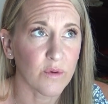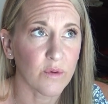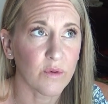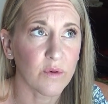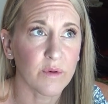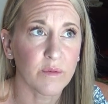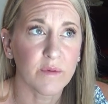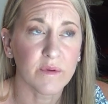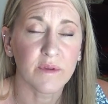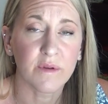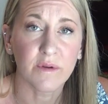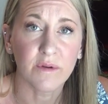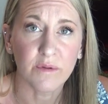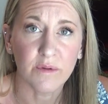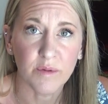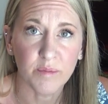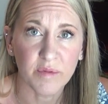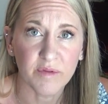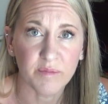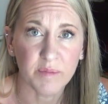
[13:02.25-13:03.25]
or with a
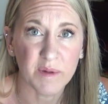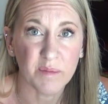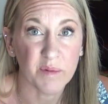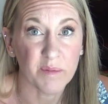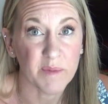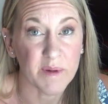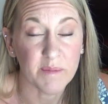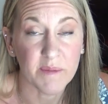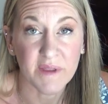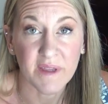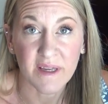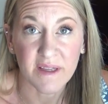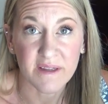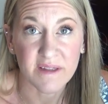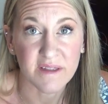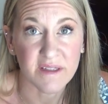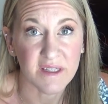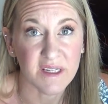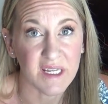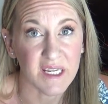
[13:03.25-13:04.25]
group of people, maybe
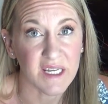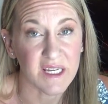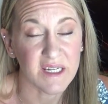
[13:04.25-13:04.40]
that's the